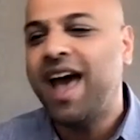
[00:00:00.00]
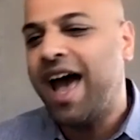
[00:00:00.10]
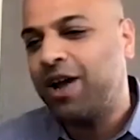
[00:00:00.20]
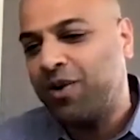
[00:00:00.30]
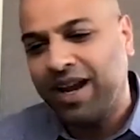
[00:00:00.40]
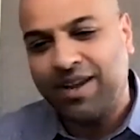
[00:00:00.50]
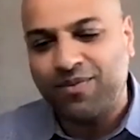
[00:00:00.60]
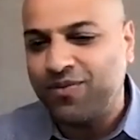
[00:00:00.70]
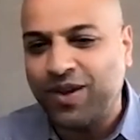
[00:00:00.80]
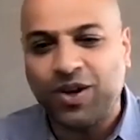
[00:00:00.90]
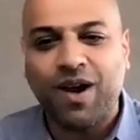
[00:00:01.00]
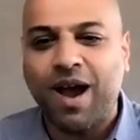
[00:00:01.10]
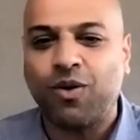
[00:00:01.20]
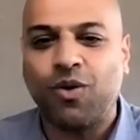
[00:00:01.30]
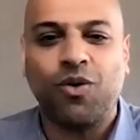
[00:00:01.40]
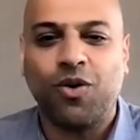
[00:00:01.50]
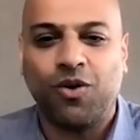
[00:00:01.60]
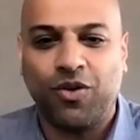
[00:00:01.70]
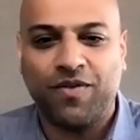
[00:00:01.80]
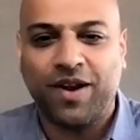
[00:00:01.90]
How do I figure out
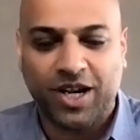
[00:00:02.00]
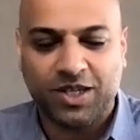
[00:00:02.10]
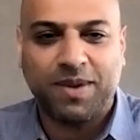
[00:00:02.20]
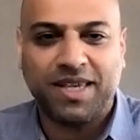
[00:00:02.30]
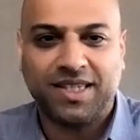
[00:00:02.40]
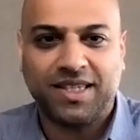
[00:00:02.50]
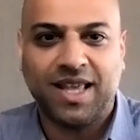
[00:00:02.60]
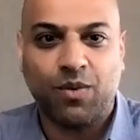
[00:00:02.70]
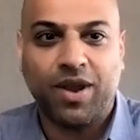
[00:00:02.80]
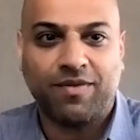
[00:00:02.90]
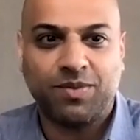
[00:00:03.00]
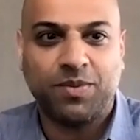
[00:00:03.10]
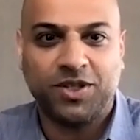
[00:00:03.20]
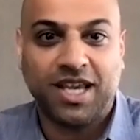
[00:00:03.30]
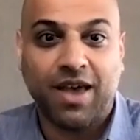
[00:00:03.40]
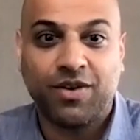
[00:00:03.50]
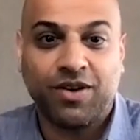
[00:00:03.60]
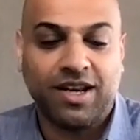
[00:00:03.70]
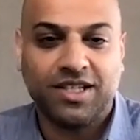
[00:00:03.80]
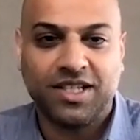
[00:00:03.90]
all the various pieces that we have to put together?
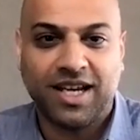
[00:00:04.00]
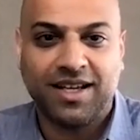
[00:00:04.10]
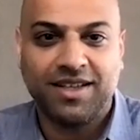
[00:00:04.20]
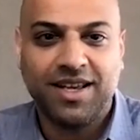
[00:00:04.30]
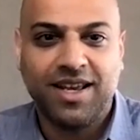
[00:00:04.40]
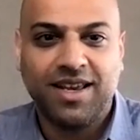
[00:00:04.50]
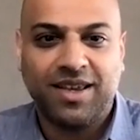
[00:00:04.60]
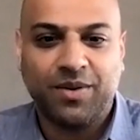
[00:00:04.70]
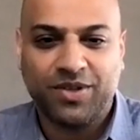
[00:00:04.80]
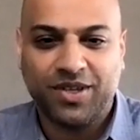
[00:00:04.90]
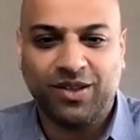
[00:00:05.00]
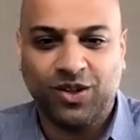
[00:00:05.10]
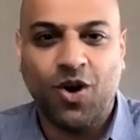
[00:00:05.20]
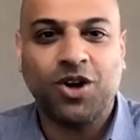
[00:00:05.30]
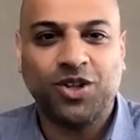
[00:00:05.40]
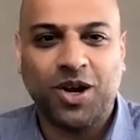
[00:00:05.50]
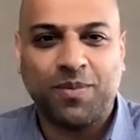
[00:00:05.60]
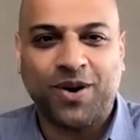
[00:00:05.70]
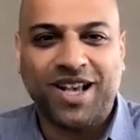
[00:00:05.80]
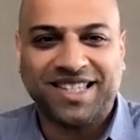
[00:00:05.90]
And it was a long
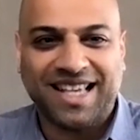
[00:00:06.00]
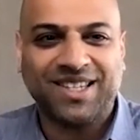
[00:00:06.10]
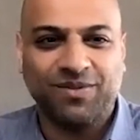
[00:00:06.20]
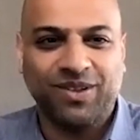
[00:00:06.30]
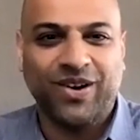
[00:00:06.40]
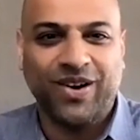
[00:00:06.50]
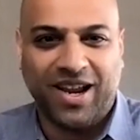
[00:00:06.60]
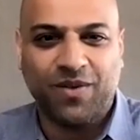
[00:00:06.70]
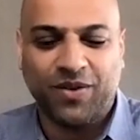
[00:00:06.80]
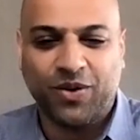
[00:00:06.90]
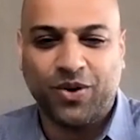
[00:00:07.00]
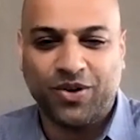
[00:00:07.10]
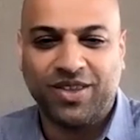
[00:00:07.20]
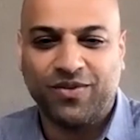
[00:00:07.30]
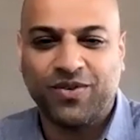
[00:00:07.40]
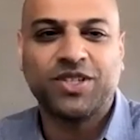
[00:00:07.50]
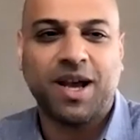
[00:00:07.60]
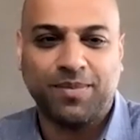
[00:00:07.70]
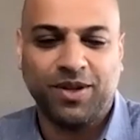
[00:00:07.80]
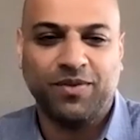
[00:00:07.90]
process of learning over the course of the first
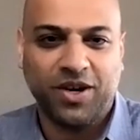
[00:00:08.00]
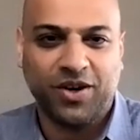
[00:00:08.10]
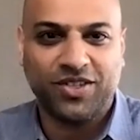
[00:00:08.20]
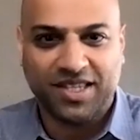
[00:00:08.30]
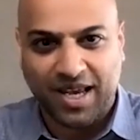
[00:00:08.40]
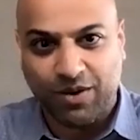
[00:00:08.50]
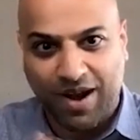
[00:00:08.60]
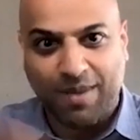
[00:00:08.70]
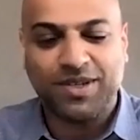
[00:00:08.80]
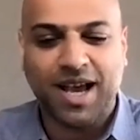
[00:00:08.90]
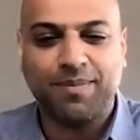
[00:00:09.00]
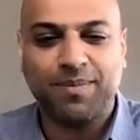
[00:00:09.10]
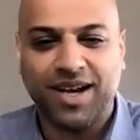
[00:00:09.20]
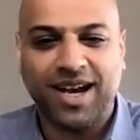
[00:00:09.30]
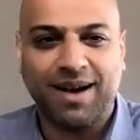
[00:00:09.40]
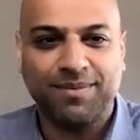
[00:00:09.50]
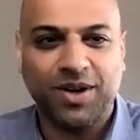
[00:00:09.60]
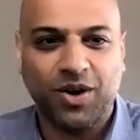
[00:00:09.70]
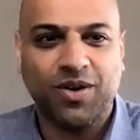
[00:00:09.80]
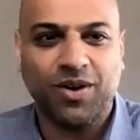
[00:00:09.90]
couple of years as I ramped up on
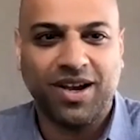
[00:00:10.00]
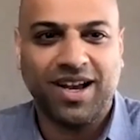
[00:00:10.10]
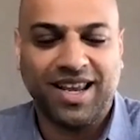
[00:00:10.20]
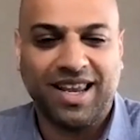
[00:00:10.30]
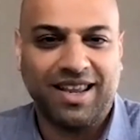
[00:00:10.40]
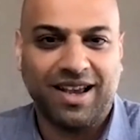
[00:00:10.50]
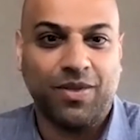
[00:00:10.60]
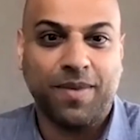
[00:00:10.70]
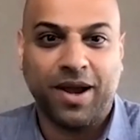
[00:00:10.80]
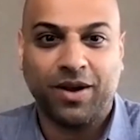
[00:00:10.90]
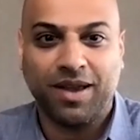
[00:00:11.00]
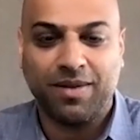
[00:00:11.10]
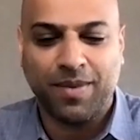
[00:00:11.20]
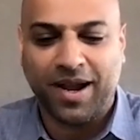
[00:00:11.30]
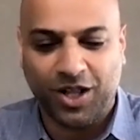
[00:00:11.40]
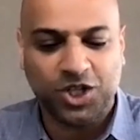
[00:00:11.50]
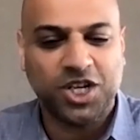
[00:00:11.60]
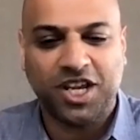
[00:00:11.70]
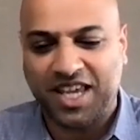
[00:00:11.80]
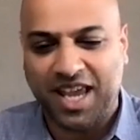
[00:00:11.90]
the
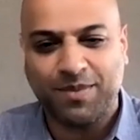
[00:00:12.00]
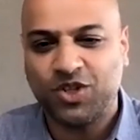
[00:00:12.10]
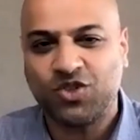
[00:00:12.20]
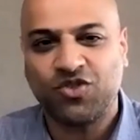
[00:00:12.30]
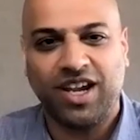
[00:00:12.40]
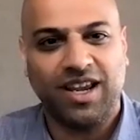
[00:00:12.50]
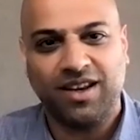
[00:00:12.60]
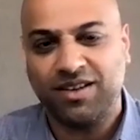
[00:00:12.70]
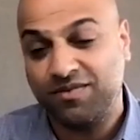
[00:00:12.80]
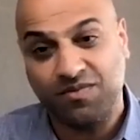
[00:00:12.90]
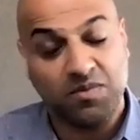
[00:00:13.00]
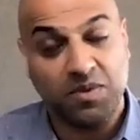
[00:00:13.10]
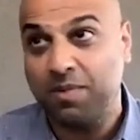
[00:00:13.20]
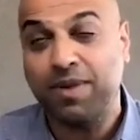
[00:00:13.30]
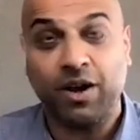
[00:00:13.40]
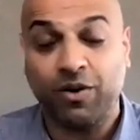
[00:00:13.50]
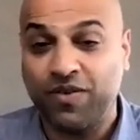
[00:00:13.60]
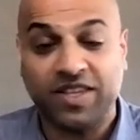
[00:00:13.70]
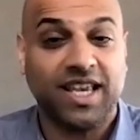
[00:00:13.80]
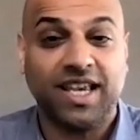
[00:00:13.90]
biology and the chemistry and in
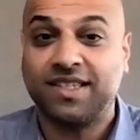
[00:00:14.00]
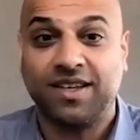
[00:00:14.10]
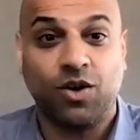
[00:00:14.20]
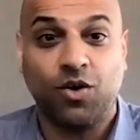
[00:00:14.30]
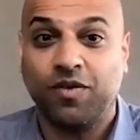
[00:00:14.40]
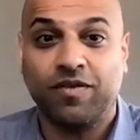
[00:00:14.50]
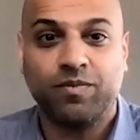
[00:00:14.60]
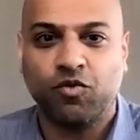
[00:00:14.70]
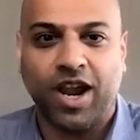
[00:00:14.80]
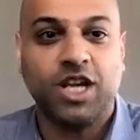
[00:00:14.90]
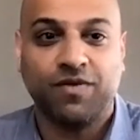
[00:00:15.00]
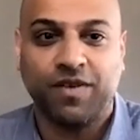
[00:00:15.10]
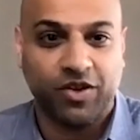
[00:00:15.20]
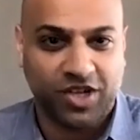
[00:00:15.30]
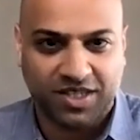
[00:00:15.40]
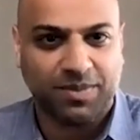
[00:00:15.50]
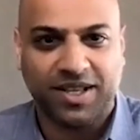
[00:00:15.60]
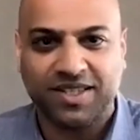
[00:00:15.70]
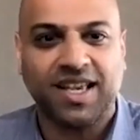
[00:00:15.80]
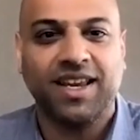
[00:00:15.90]
biophysics and the whole range of other
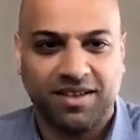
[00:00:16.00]
disciplines side.